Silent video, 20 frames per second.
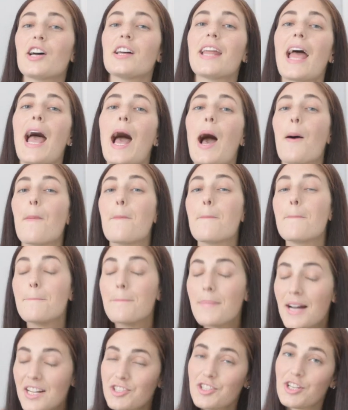on how
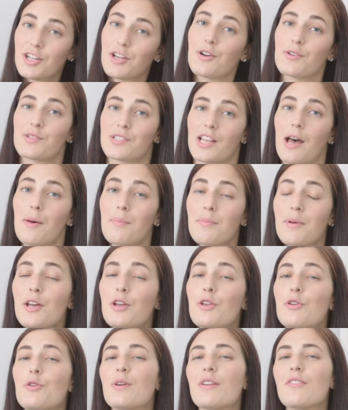much it goes up,
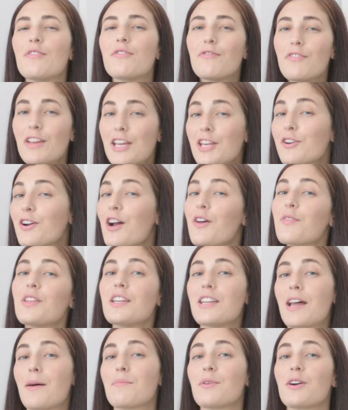you can figure out the
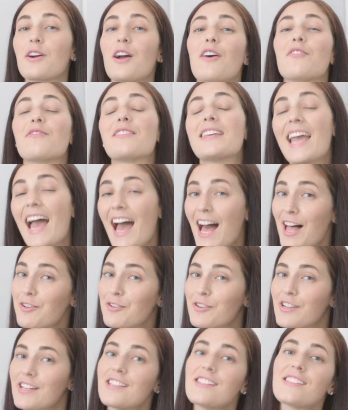number of
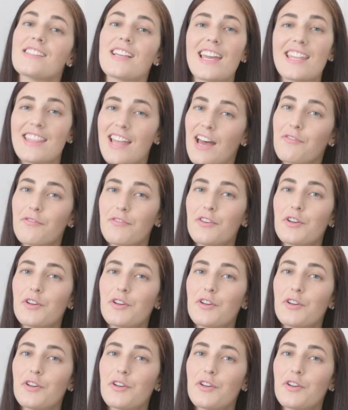calories in that